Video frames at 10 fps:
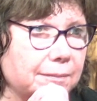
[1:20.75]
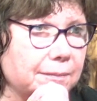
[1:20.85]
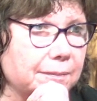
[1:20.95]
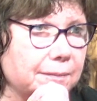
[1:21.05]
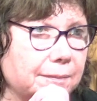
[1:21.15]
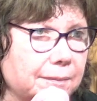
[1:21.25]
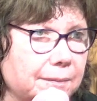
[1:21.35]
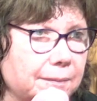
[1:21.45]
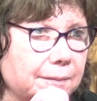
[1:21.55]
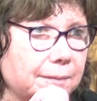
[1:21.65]

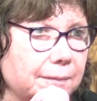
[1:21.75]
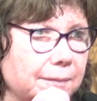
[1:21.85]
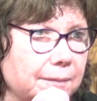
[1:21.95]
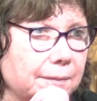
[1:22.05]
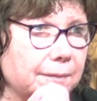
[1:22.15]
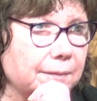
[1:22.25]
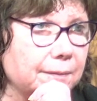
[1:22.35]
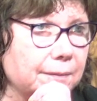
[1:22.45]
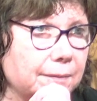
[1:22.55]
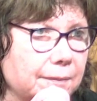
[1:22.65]

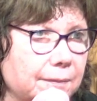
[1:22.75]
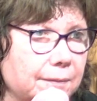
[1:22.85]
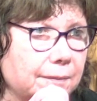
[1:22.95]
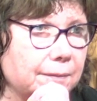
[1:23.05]
(silence)